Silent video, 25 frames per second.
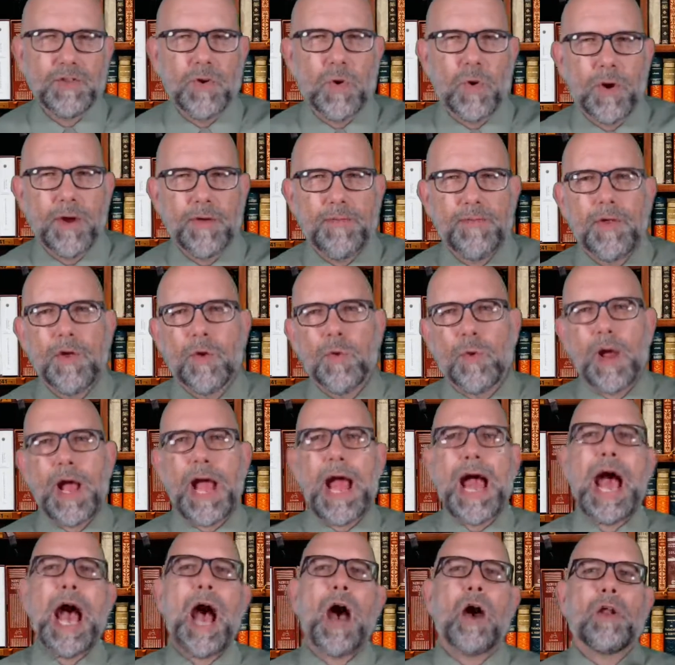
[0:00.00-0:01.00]
Or if you were
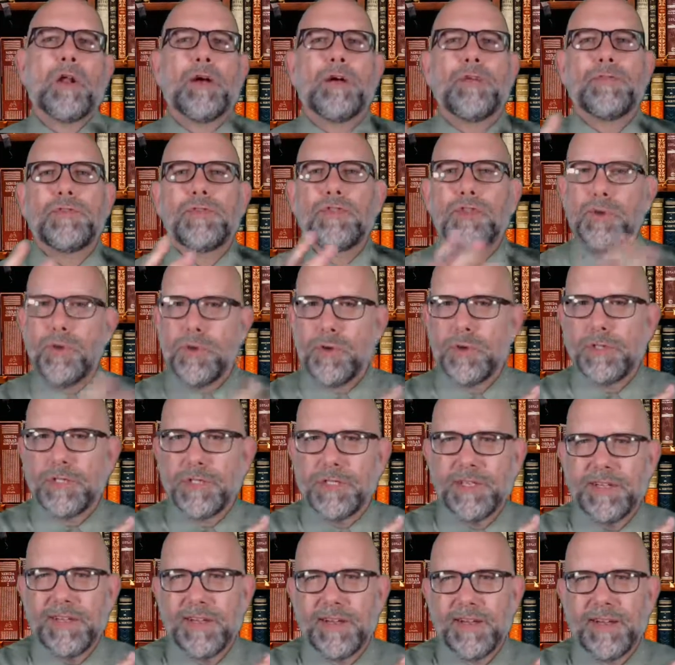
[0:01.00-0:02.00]
out of
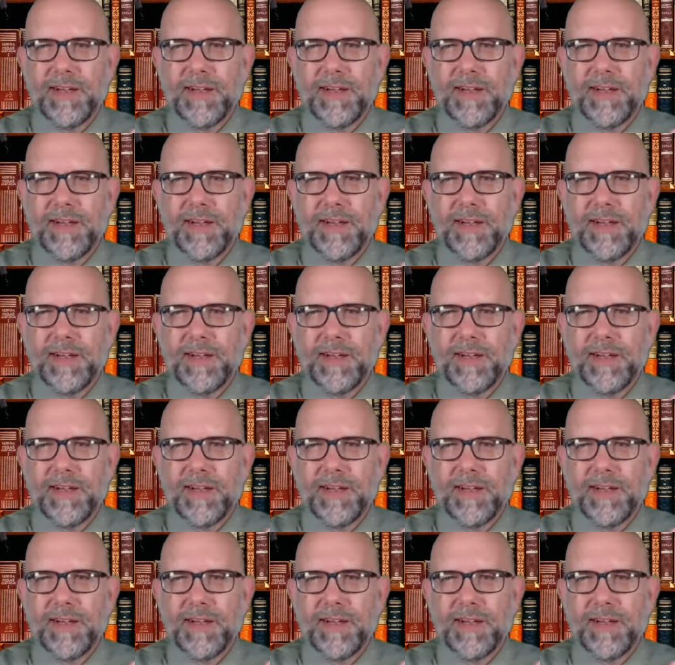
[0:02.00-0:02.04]
Tut,